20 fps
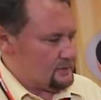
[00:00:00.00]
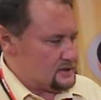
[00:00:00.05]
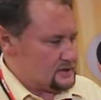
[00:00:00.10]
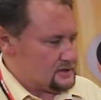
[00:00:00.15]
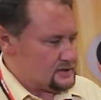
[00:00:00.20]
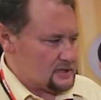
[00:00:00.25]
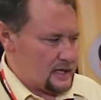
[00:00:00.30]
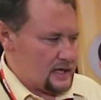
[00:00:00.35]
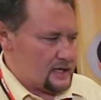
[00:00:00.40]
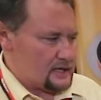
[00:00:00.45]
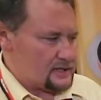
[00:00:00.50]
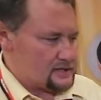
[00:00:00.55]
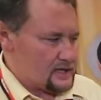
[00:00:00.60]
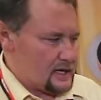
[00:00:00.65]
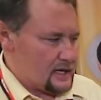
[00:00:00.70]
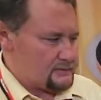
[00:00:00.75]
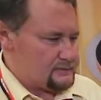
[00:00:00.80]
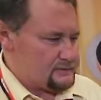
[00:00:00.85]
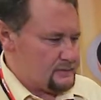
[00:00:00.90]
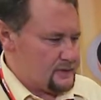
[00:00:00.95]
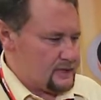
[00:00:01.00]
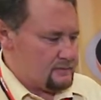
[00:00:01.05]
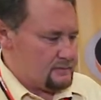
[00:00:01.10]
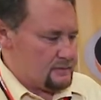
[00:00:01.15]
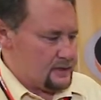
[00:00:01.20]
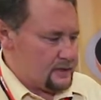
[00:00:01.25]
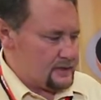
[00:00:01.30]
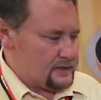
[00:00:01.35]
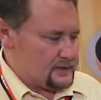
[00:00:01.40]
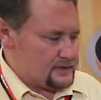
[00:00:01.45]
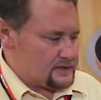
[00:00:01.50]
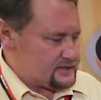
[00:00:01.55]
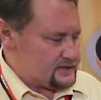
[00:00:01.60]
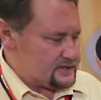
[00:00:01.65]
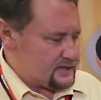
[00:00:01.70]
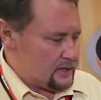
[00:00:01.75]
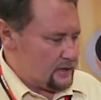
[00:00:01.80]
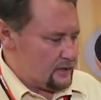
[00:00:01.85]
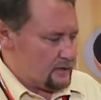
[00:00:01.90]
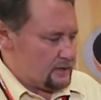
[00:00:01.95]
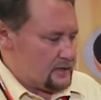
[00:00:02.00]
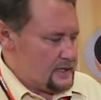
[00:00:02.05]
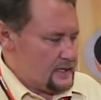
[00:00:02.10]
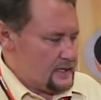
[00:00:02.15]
and there's a lot of shops being built, and so